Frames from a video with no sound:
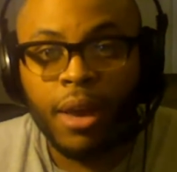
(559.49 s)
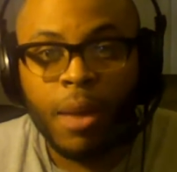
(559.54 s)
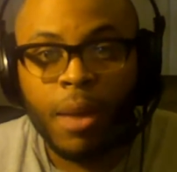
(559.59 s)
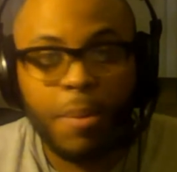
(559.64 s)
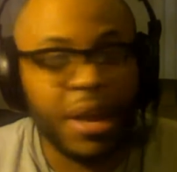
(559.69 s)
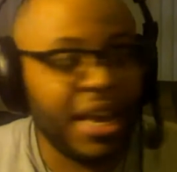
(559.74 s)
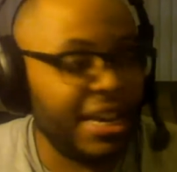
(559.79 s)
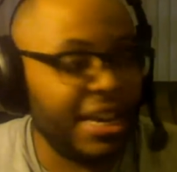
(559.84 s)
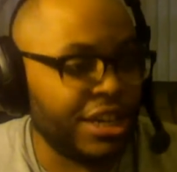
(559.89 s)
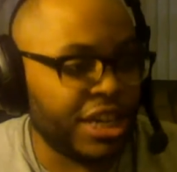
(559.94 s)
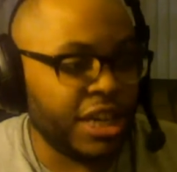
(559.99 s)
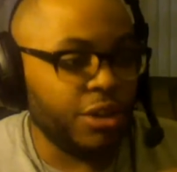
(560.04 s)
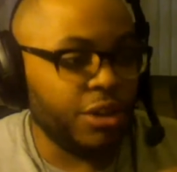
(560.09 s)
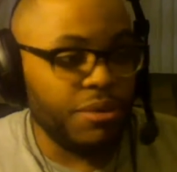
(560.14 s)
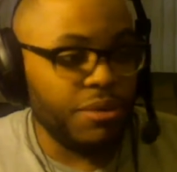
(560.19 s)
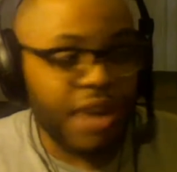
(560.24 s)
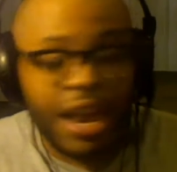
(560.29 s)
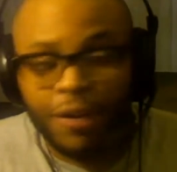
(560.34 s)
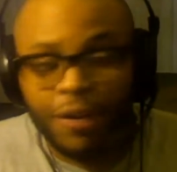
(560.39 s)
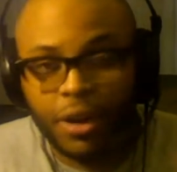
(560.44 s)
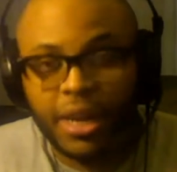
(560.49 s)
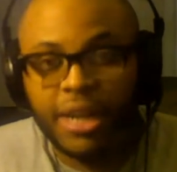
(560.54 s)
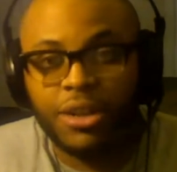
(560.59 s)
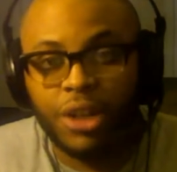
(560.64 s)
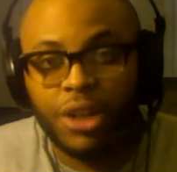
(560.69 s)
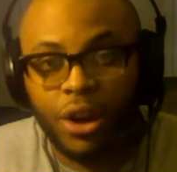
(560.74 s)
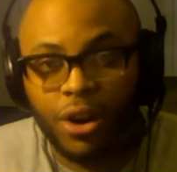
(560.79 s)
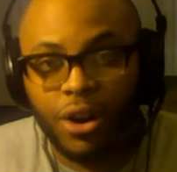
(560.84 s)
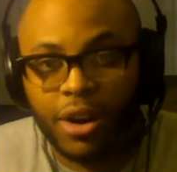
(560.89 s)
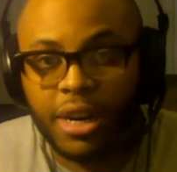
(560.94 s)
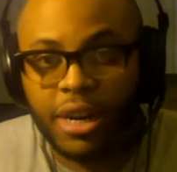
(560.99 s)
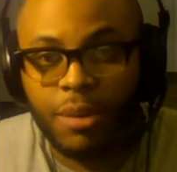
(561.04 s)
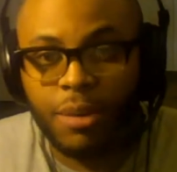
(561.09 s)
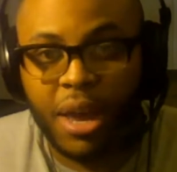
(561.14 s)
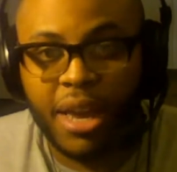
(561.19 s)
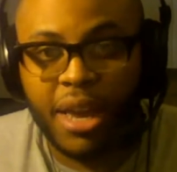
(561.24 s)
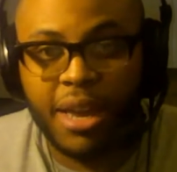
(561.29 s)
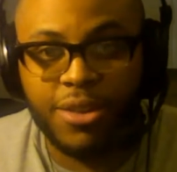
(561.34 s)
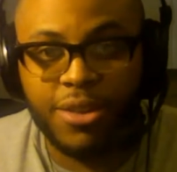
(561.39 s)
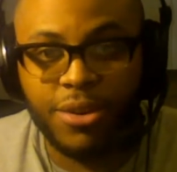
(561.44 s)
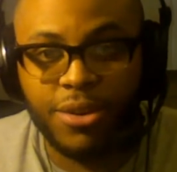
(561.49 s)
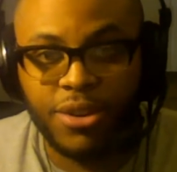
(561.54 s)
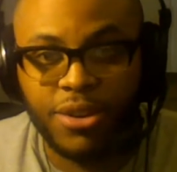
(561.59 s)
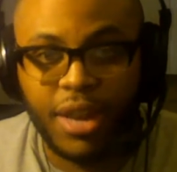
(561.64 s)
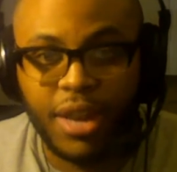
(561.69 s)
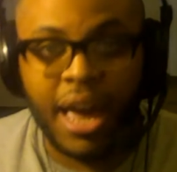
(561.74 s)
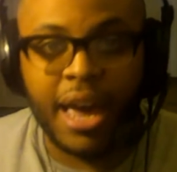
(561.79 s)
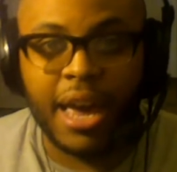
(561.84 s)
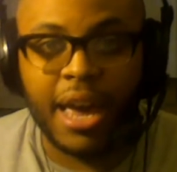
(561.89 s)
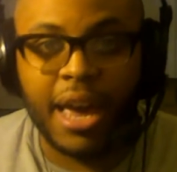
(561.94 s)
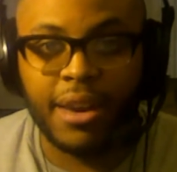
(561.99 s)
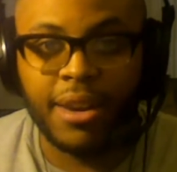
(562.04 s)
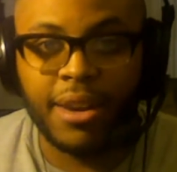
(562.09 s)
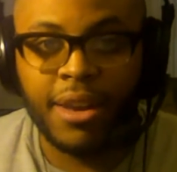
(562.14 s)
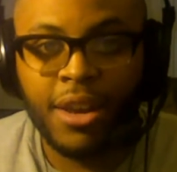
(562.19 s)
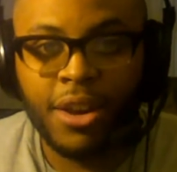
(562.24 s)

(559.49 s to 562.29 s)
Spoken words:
because she'll never get targeted by either side.